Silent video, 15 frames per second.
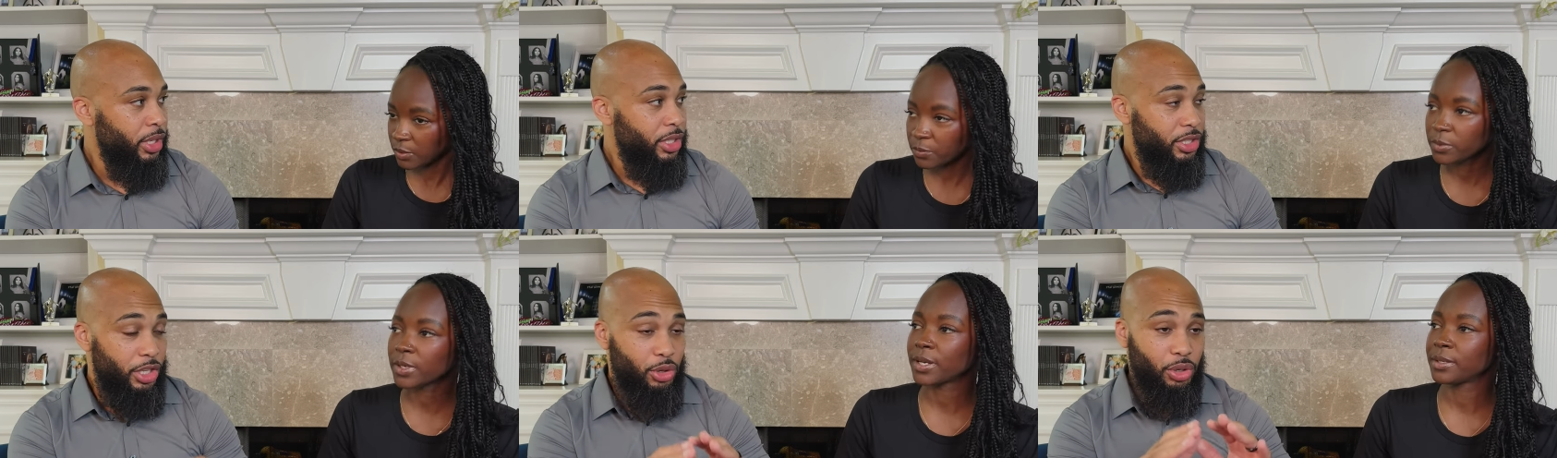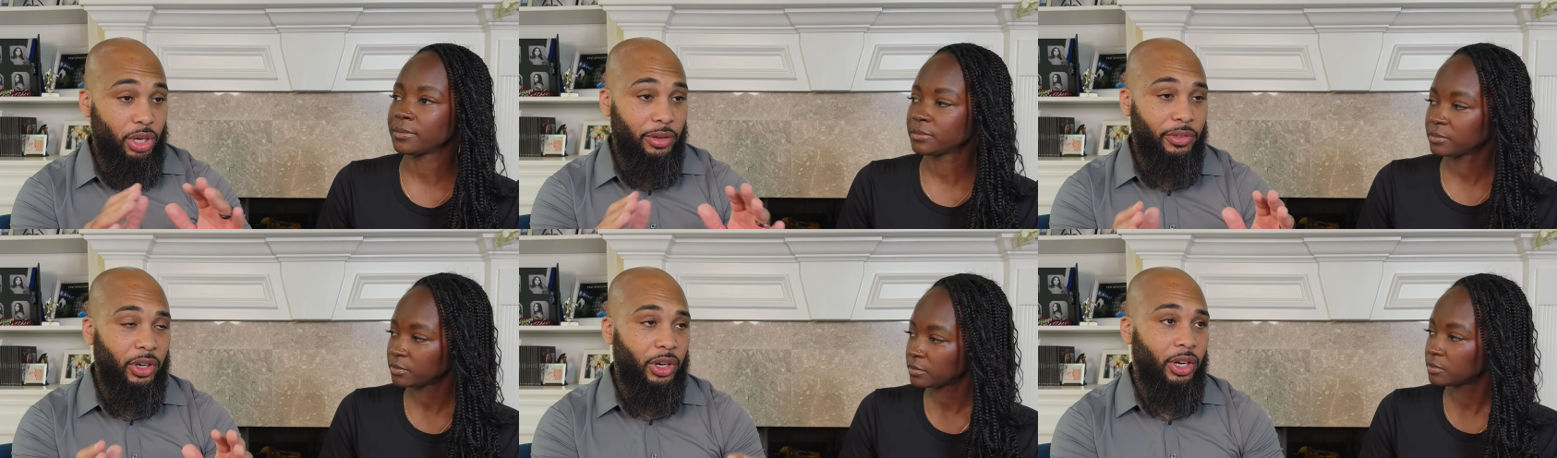Speaker 1: So right. you
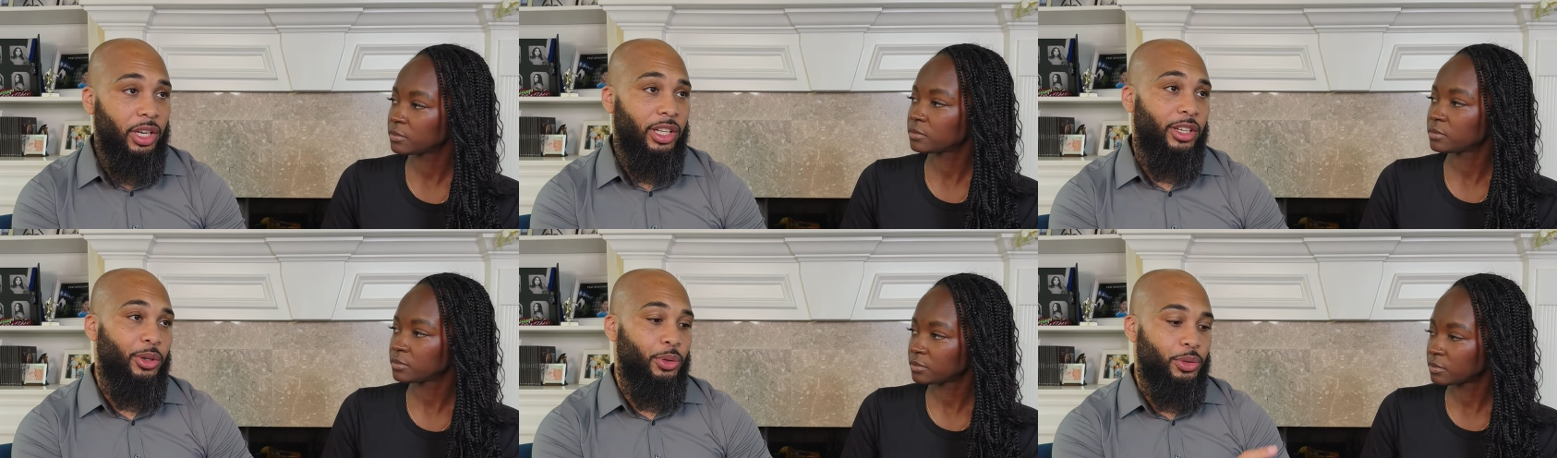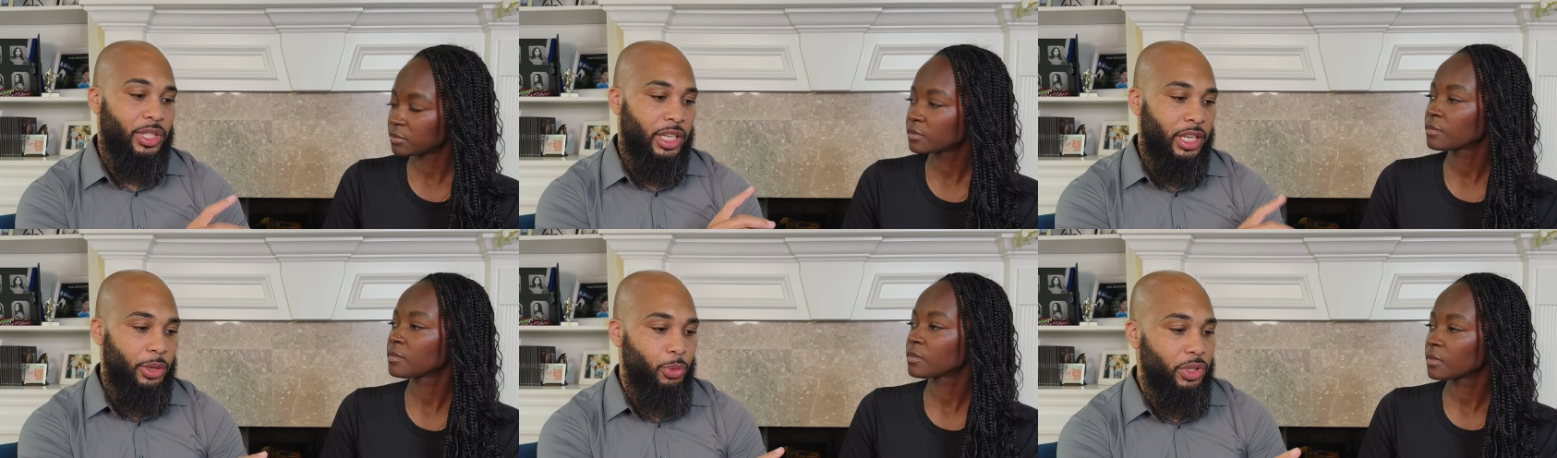cover all of those,
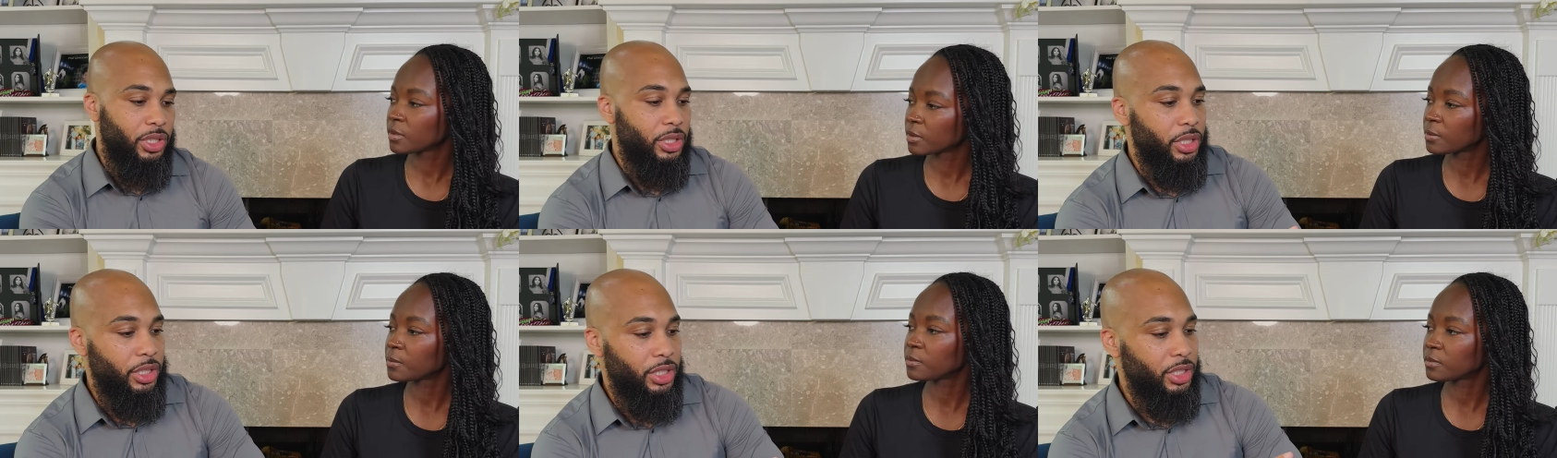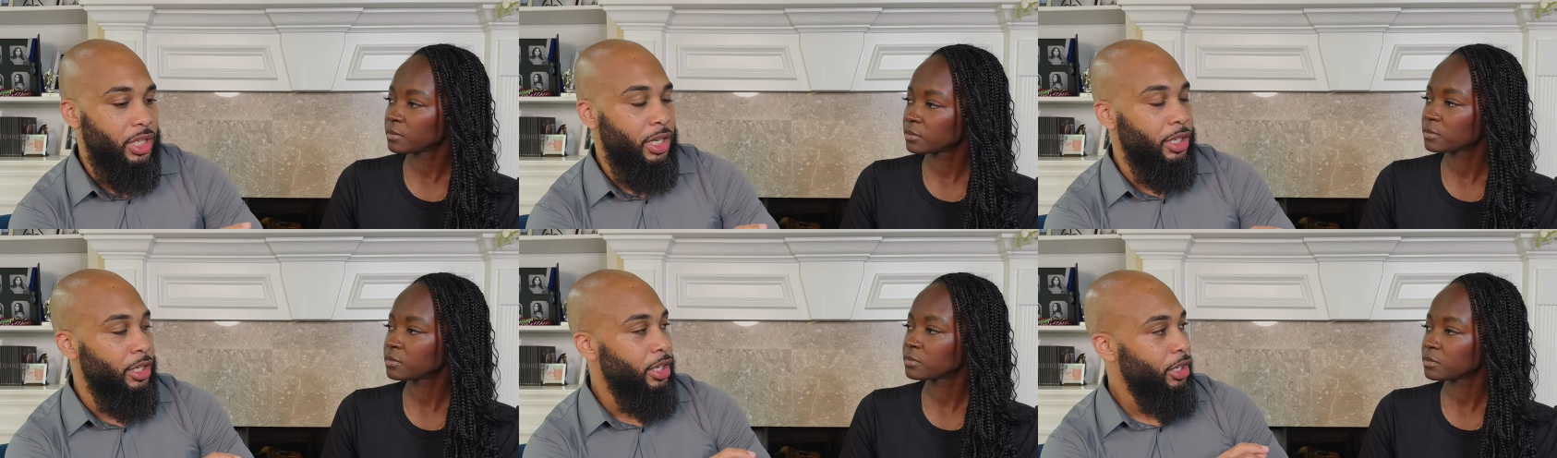and then we touched
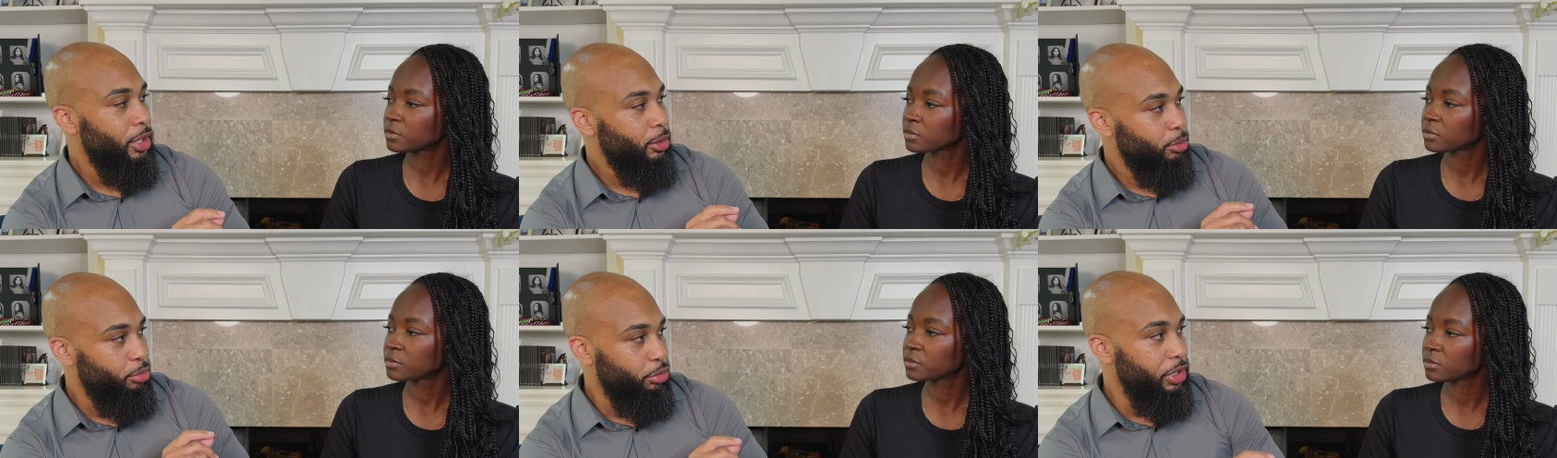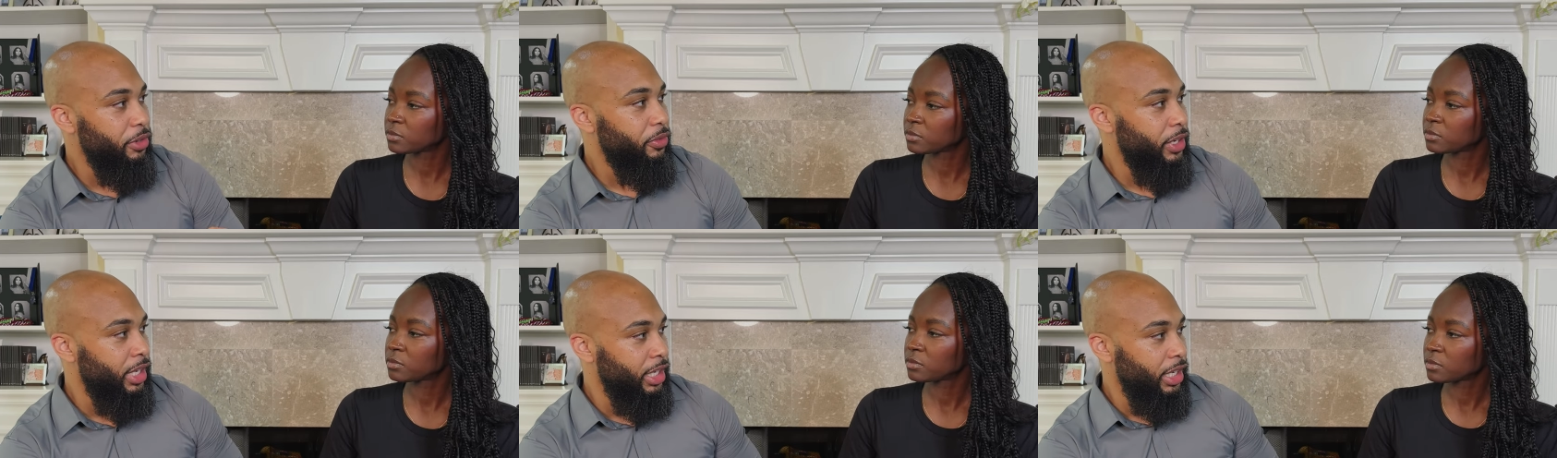on
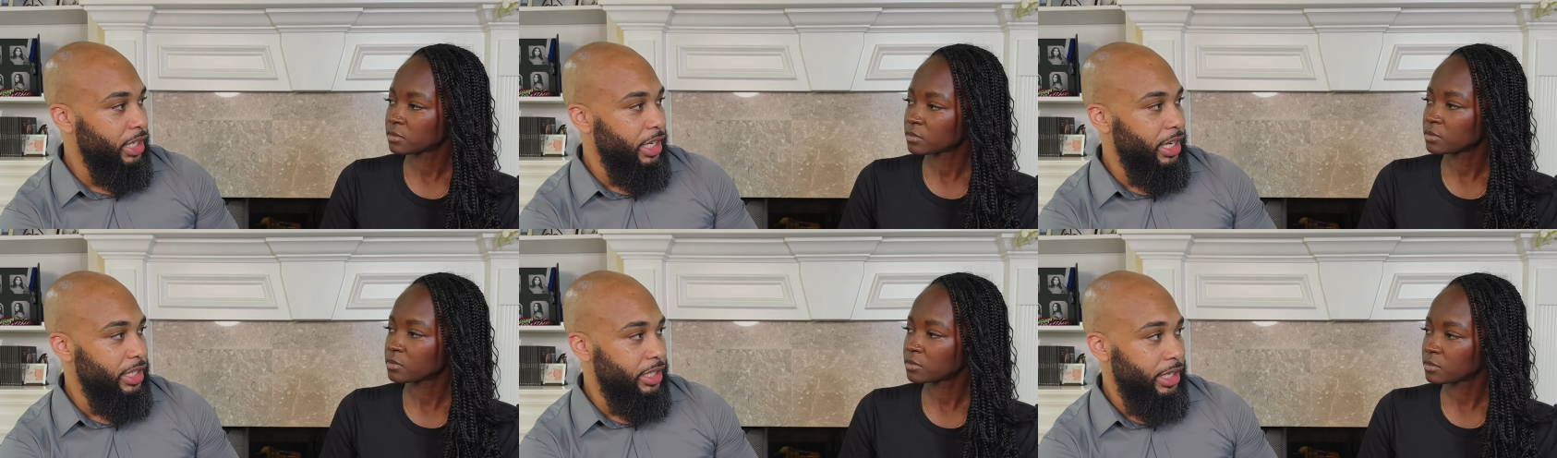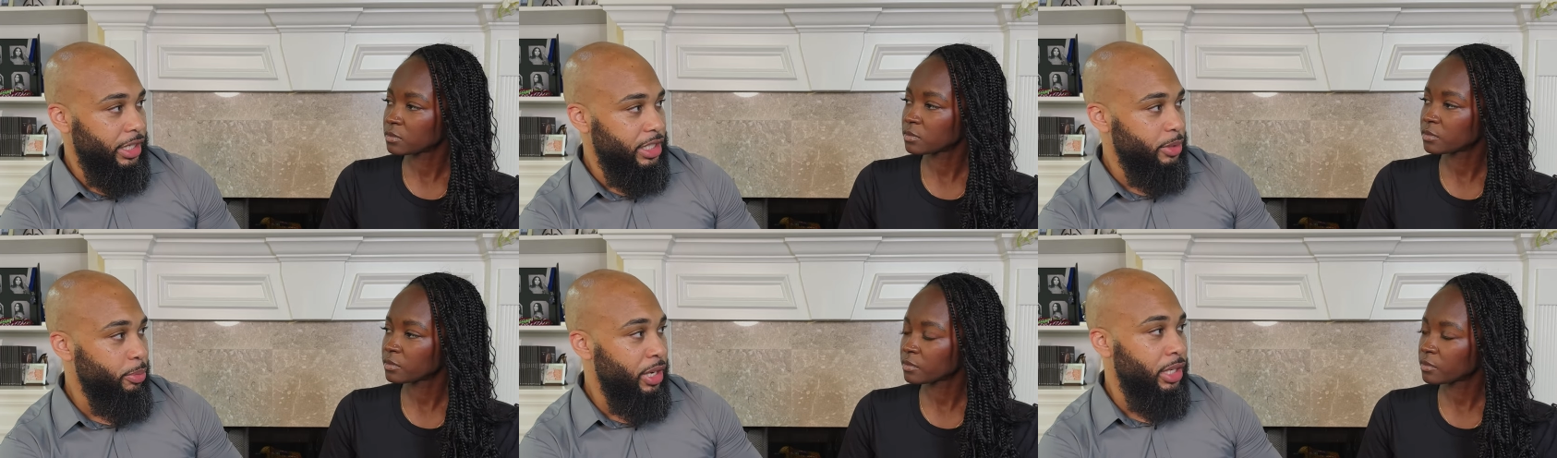briefly, and I'd like to
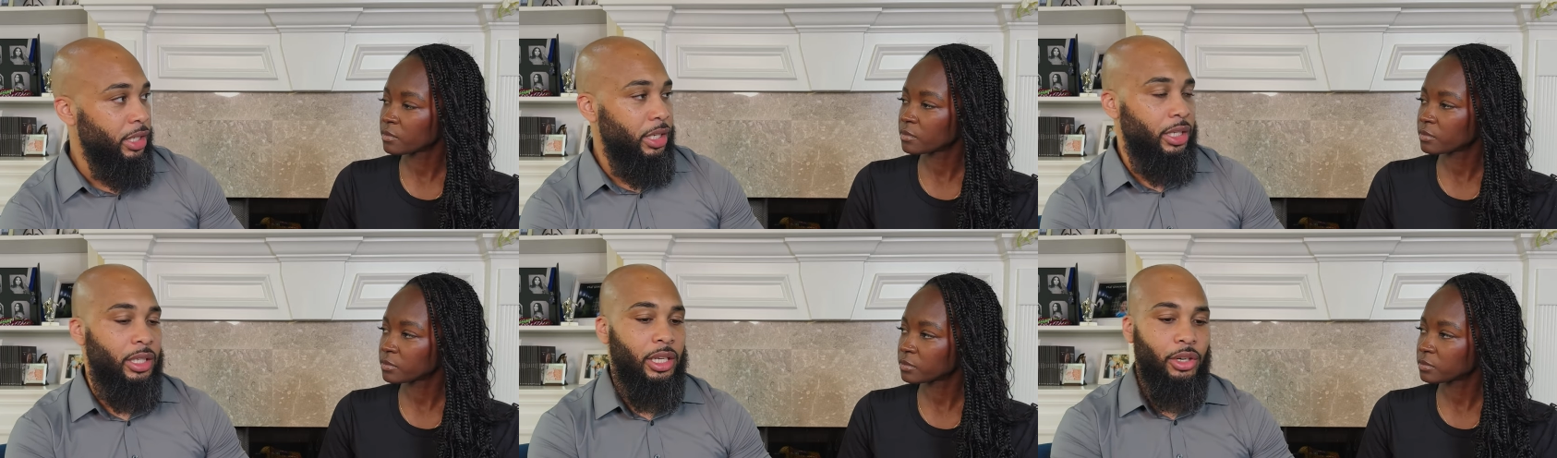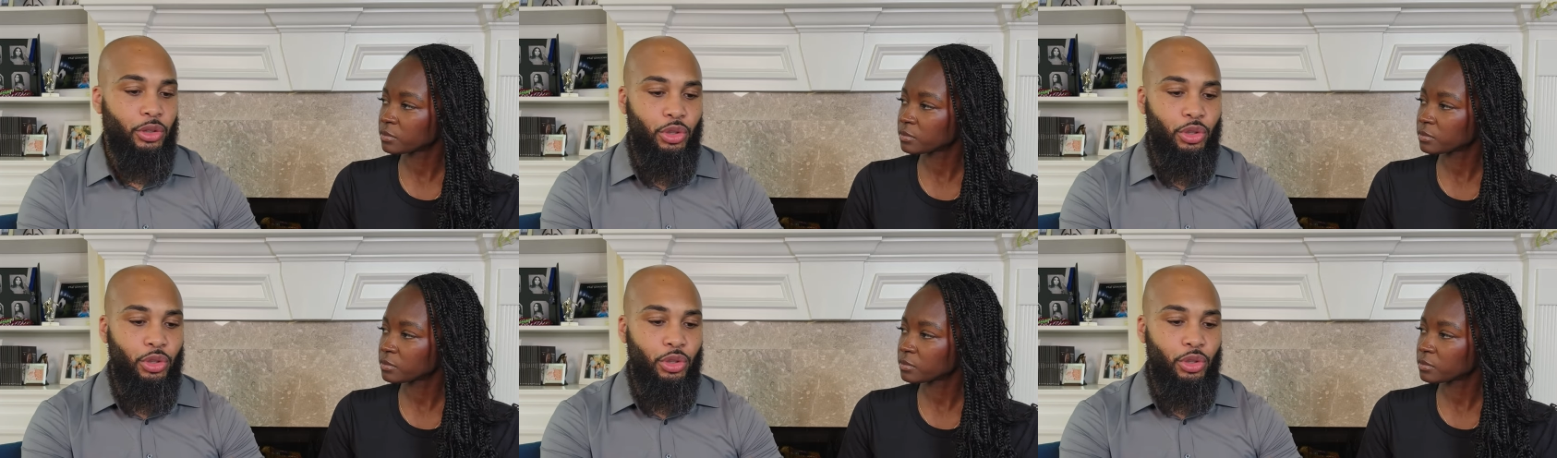expand on now.